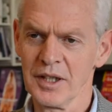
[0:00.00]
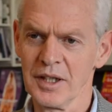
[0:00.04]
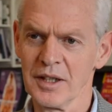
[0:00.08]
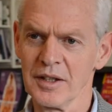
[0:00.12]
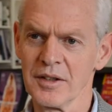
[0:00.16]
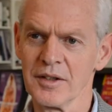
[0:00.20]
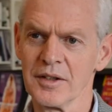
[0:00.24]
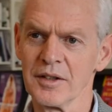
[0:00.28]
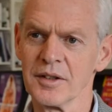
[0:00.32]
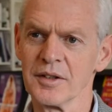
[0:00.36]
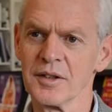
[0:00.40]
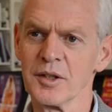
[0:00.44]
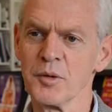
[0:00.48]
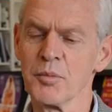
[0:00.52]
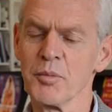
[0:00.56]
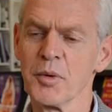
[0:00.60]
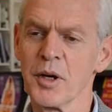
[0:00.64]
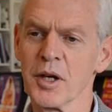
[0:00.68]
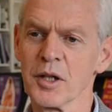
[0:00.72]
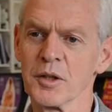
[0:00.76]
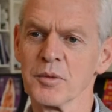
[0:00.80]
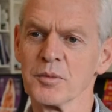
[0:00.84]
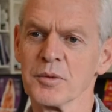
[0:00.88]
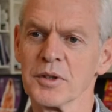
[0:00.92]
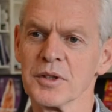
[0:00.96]
in the
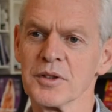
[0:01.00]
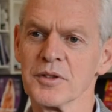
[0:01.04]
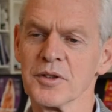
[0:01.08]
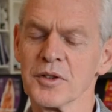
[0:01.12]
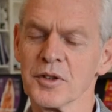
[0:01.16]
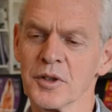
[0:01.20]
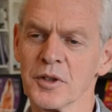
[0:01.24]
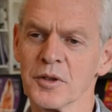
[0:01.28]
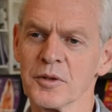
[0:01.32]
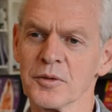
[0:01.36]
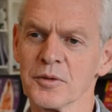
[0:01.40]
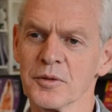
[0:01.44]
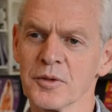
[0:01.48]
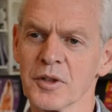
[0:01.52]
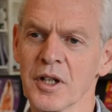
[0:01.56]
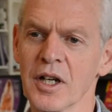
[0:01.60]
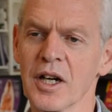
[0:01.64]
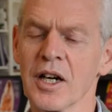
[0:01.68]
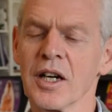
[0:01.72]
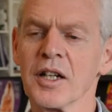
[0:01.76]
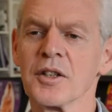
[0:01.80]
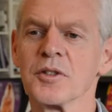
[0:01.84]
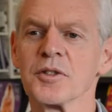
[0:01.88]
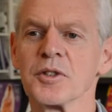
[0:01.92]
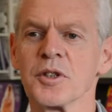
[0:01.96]
Department of
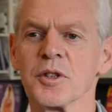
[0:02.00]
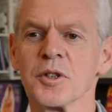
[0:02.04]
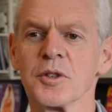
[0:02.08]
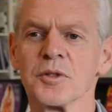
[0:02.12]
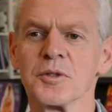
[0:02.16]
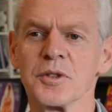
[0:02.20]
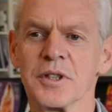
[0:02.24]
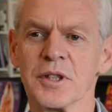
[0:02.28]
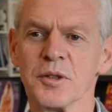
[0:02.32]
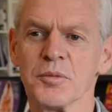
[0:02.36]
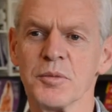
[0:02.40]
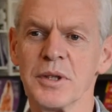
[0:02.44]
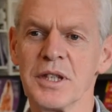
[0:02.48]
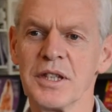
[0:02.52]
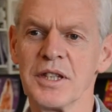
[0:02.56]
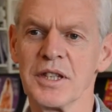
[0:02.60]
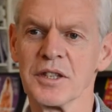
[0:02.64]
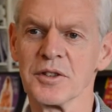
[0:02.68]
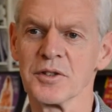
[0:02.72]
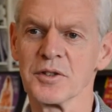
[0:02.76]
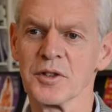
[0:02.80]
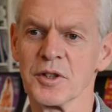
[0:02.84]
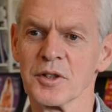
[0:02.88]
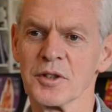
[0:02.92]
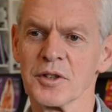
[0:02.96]
Arts, Culture and
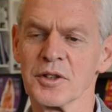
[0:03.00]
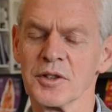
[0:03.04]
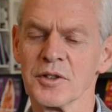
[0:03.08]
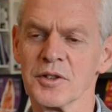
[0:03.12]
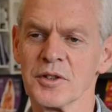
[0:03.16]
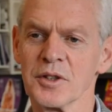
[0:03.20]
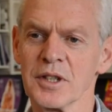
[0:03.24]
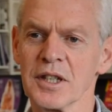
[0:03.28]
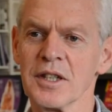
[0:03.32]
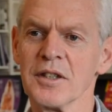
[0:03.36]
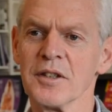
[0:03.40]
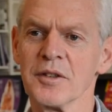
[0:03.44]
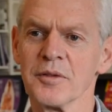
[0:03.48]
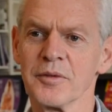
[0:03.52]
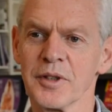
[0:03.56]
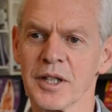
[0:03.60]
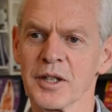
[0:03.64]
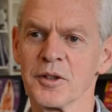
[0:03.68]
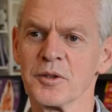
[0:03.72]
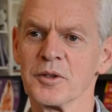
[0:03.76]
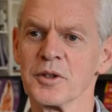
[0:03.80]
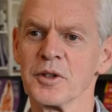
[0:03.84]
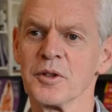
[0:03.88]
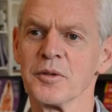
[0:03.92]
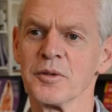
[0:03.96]
Media Studies in the
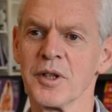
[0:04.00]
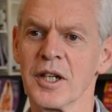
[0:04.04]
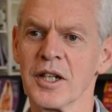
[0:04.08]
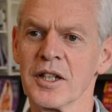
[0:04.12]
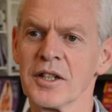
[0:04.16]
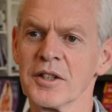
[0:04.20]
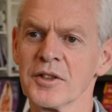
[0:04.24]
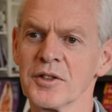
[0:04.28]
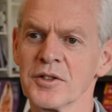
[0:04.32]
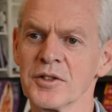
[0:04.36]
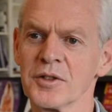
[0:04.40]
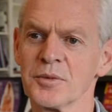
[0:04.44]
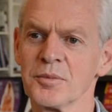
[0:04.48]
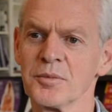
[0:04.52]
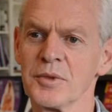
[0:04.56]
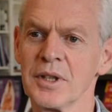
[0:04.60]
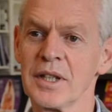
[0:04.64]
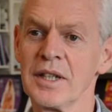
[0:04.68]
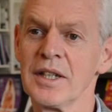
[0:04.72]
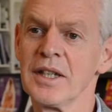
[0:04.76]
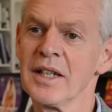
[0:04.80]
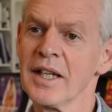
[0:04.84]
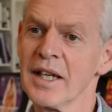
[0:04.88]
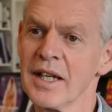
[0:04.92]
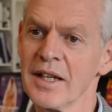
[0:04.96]
Faculty of Arts.
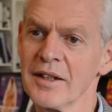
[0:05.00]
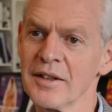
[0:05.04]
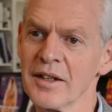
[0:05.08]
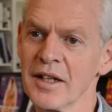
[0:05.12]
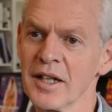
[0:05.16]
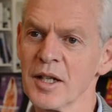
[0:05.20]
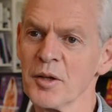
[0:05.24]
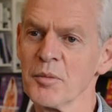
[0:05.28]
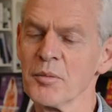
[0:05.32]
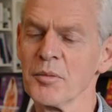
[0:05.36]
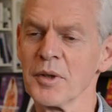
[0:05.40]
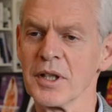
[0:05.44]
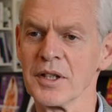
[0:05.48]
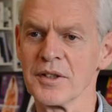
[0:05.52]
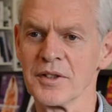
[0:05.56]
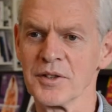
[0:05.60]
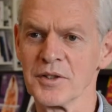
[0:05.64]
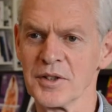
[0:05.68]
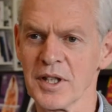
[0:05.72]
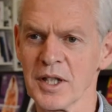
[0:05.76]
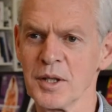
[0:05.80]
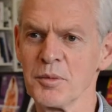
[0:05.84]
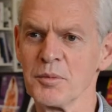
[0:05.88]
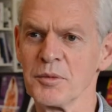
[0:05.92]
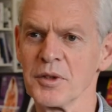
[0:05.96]
And I'm at the
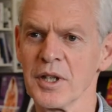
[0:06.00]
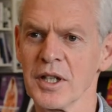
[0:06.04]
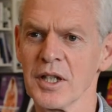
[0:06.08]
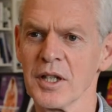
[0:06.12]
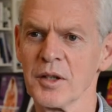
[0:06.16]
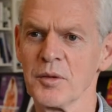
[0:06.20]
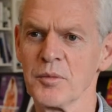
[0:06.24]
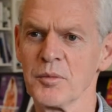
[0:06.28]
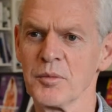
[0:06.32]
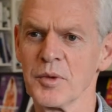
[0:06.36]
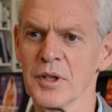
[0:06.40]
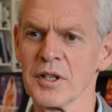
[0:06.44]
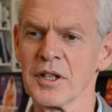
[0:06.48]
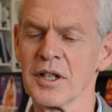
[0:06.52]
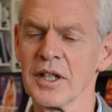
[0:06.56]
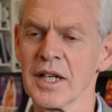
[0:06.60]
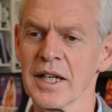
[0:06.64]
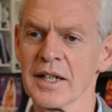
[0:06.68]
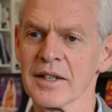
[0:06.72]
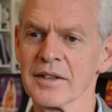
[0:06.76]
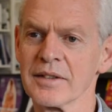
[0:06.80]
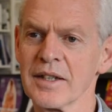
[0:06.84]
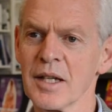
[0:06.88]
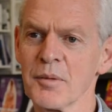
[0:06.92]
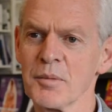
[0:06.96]
same time
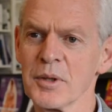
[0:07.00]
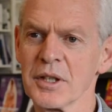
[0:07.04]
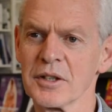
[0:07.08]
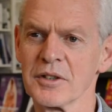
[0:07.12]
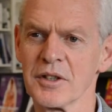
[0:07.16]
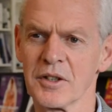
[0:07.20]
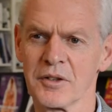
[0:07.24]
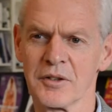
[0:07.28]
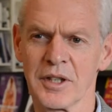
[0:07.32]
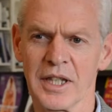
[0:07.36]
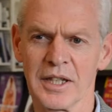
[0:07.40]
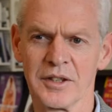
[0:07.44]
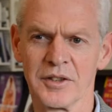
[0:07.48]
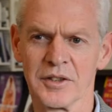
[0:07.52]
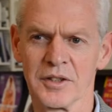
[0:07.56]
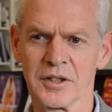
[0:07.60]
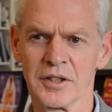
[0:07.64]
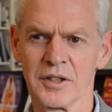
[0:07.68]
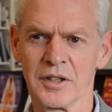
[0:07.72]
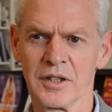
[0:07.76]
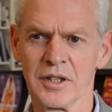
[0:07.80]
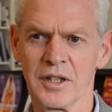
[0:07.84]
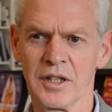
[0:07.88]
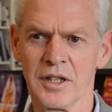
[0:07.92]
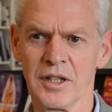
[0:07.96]
academic
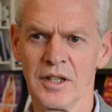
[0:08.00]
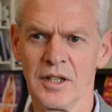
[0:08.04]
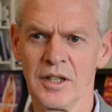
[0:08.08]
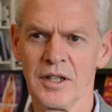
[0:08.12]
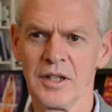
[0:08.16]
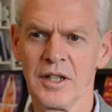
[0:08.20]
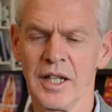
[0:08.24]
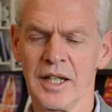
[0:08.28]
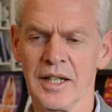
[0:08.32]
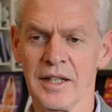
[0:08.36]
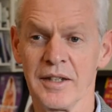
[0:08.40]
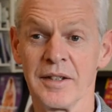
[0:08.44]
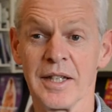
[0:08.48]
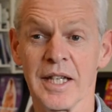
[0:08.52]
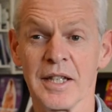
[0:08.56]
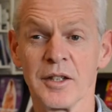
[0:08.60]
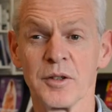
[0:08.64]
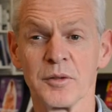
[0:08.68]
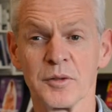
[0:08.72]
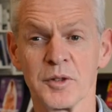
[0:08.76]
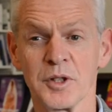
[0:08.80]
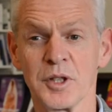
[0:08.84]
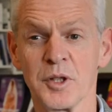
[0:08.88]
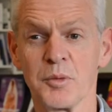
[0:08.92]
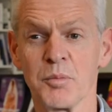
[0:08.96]
director and head
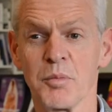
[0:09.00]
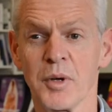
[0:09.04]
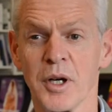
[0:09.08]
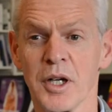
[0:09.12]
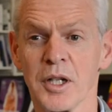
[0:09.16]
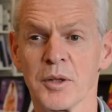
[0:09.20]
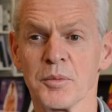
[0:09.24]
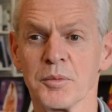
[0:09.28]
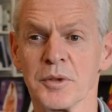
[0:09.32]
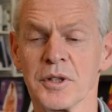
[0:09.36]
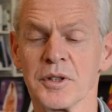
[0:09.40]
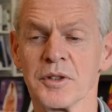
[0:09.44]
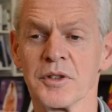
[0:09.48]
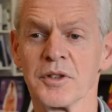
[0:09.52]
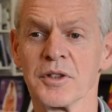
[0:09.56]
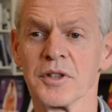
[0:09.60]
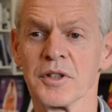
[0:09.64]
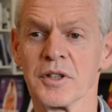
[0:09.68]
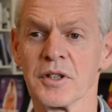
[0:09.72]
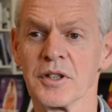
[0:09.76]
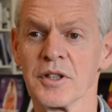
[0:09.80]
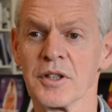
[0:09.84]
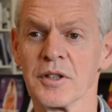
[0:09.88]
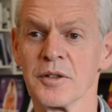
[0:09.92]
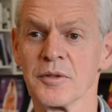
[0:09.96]
of the department
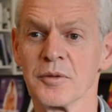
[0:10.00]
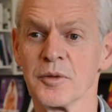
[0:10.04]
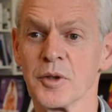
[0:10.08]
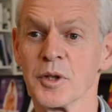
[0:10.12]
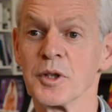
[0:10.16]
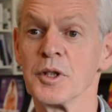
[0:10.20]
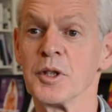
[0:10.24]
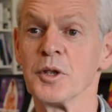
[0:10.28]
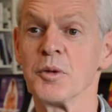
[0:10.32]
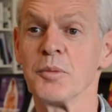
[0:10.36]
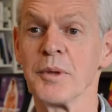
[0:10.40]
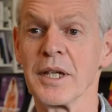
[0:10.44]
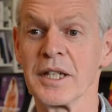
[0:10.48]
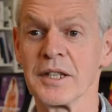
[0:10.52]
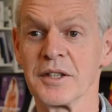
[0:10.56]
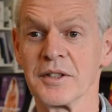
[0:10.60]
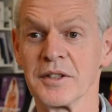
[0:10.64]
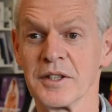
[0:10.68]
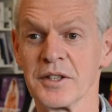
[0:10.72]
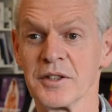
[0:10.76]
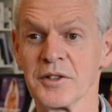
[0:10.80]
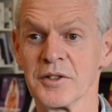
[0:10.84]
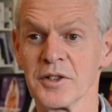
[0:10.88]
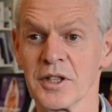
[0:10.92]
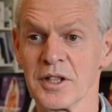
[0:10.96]
for the
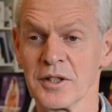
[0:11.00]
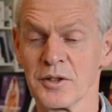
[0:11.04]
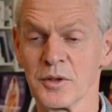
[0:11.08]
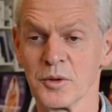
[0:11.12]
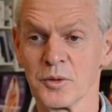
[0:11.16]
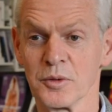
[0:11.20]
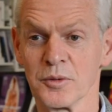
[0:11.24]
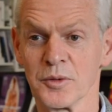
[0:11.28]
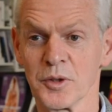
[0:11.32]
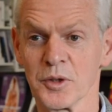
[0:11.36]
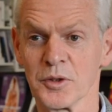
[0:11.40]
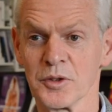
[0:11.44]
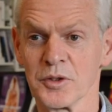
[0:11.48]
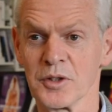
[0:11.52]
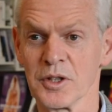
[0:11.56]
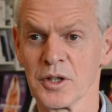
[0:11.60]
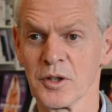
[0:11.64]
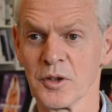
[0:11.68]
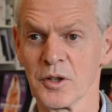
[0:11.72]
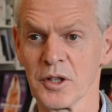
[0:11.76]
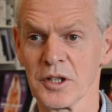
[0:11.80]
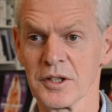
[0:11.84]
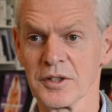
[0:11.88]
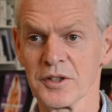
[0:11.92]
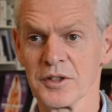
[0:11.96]
humanities at University
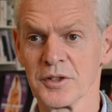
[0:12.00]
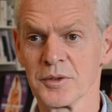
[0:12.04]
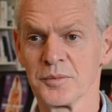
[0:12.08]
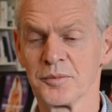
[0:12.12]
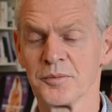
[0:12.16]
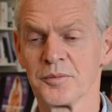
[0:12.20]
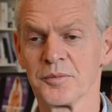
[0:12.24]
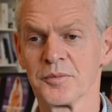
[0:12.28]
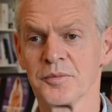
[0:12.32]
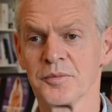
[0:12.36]
College.